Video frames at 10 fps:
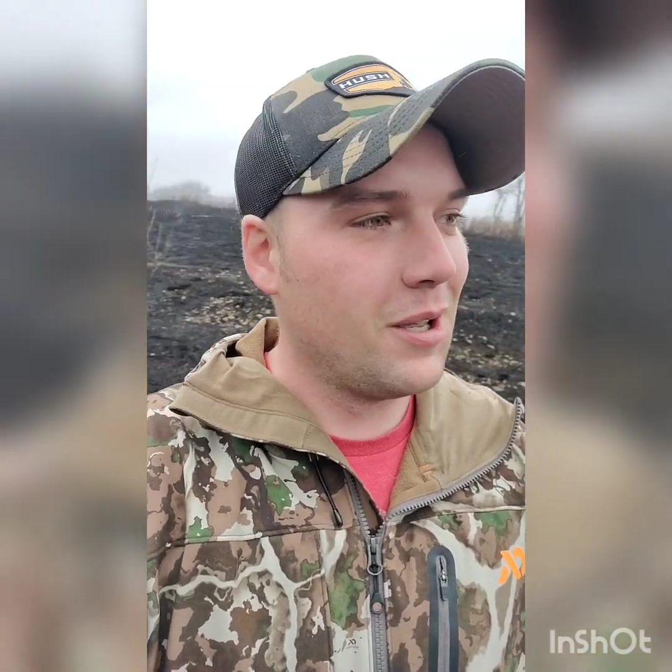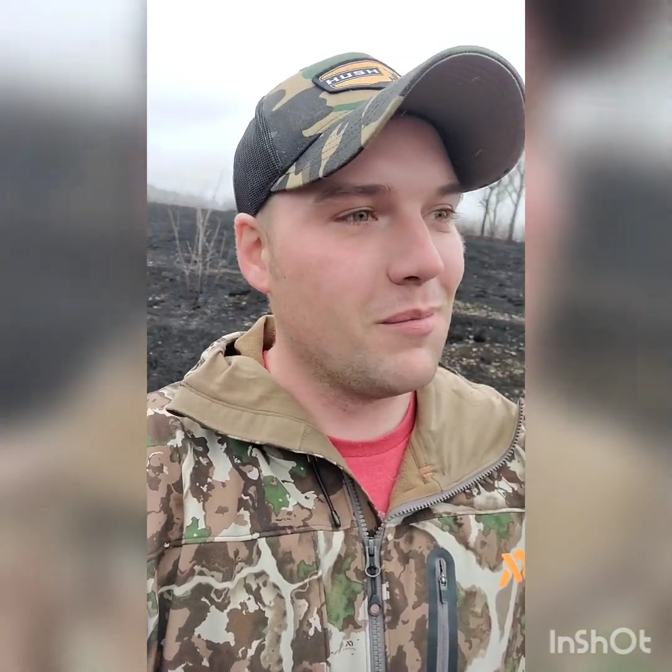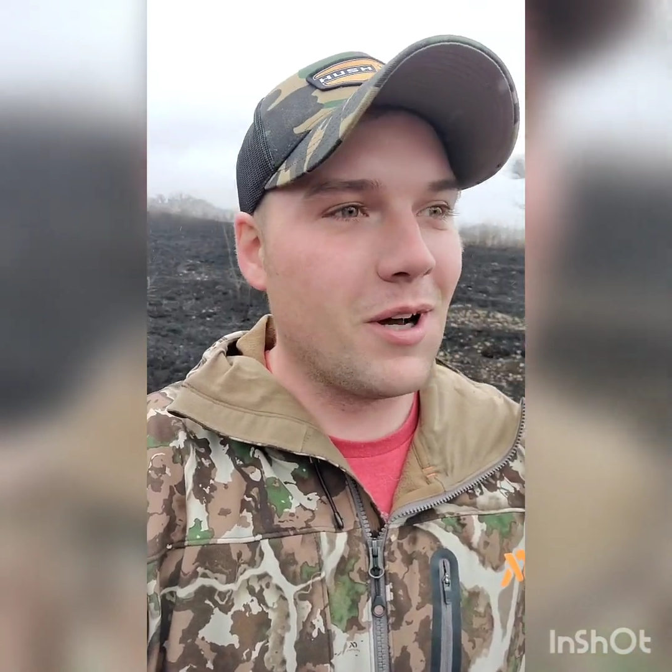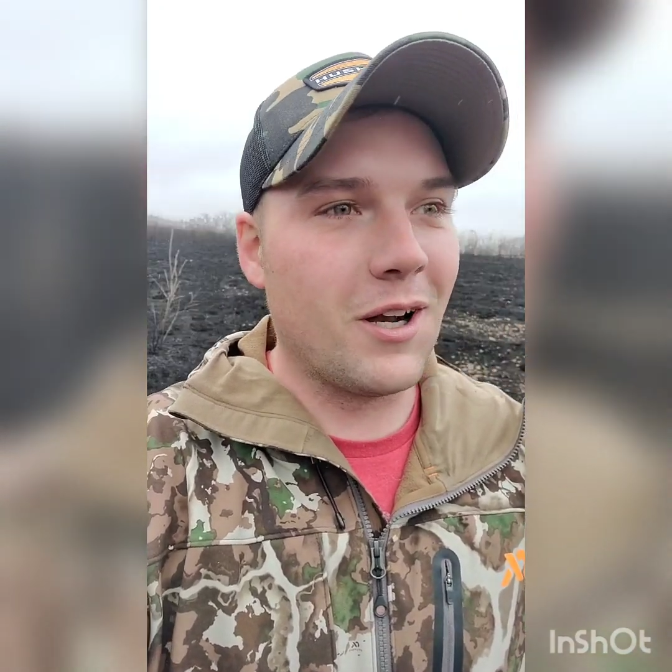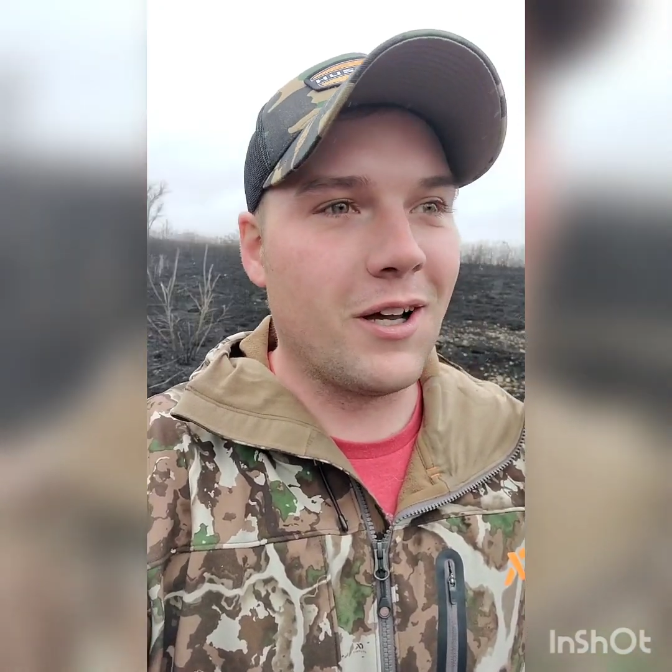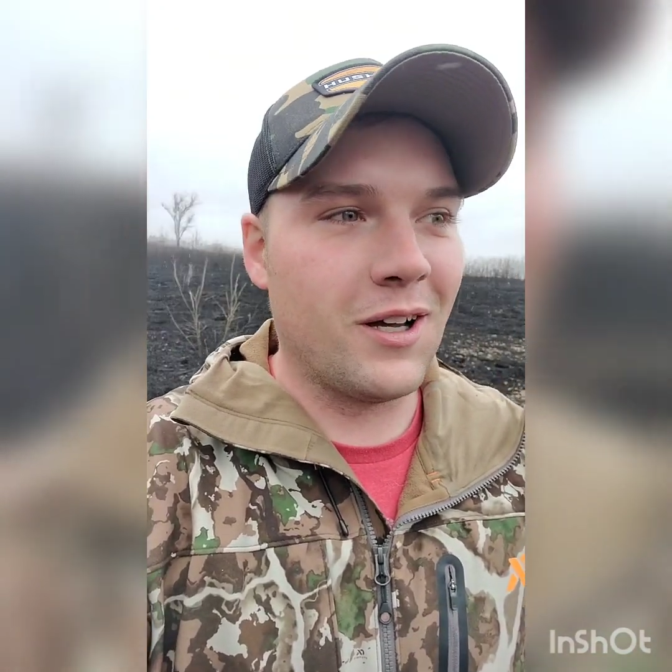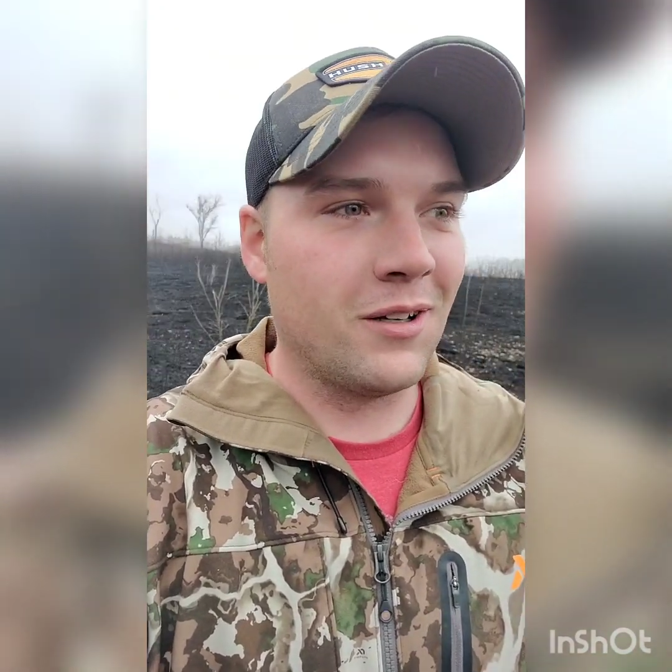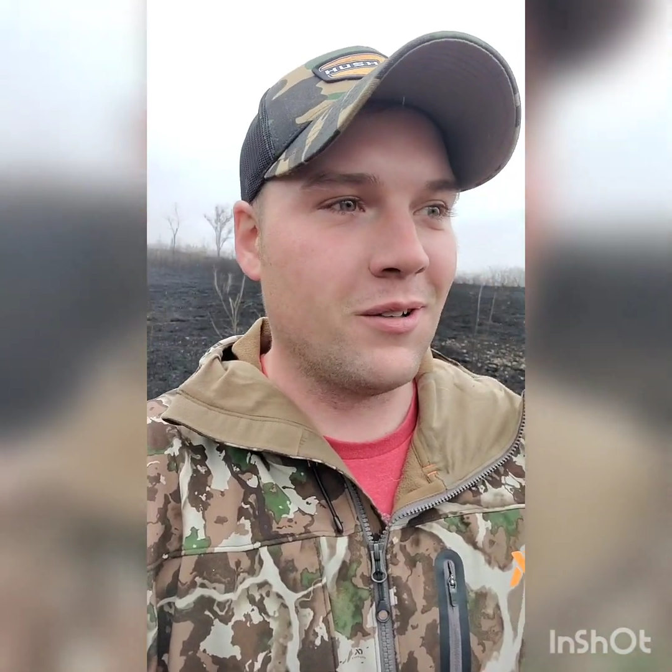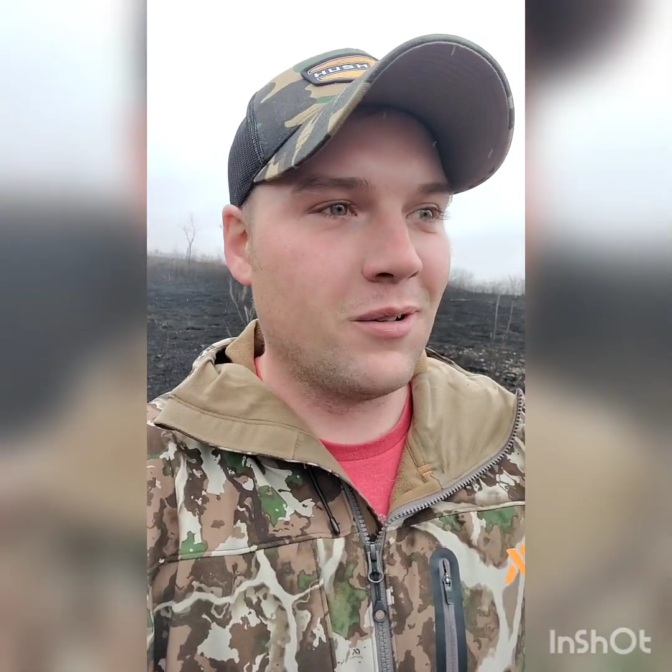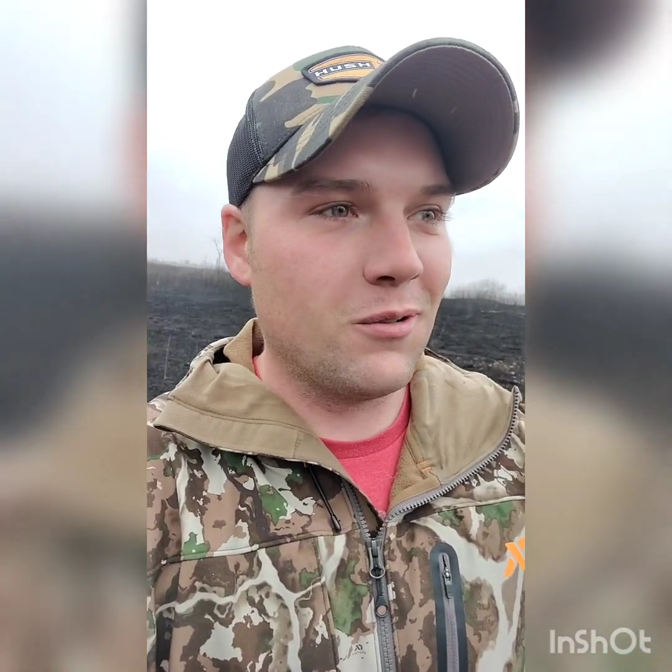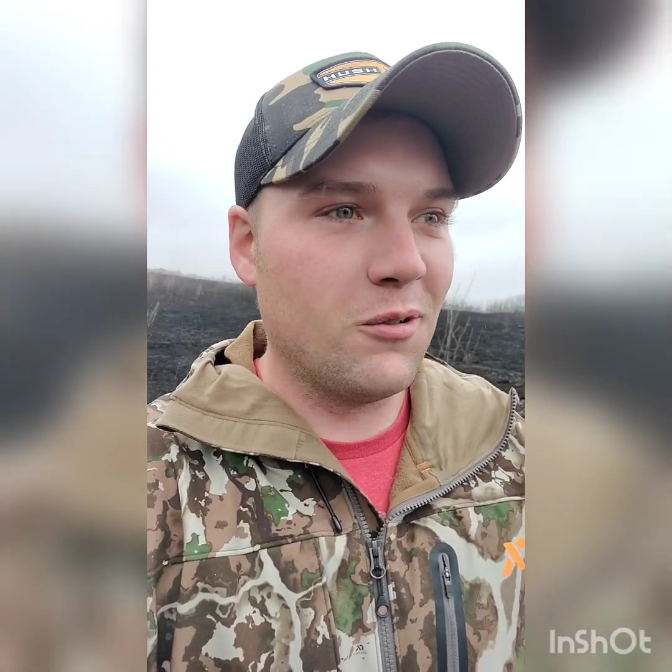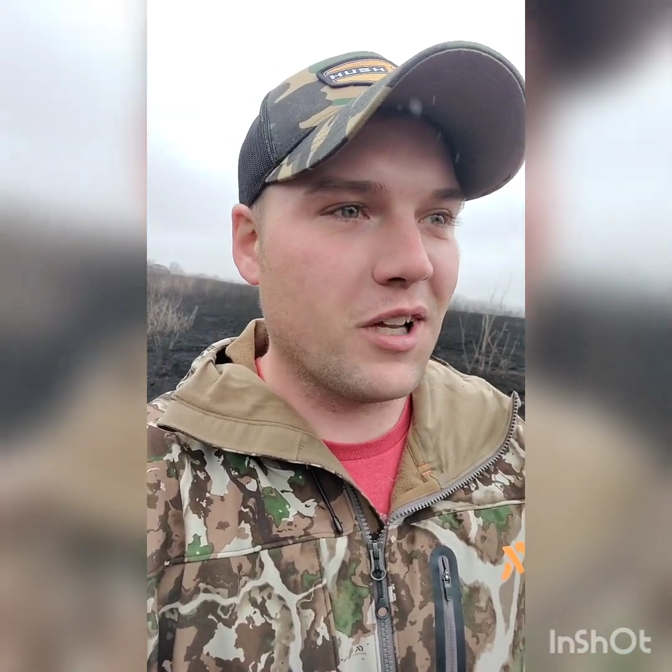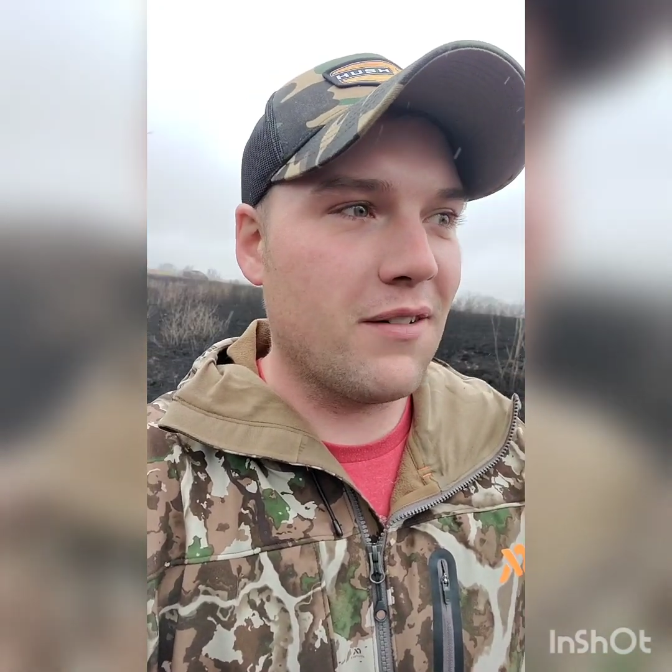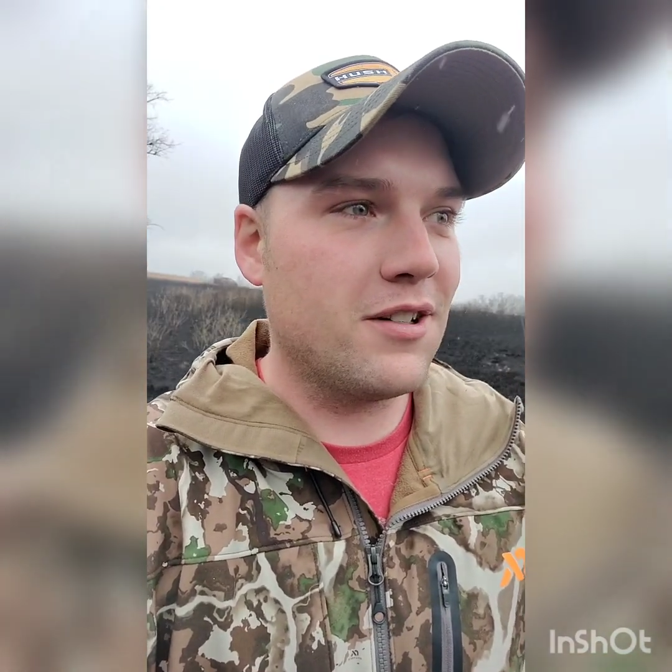But we'll give it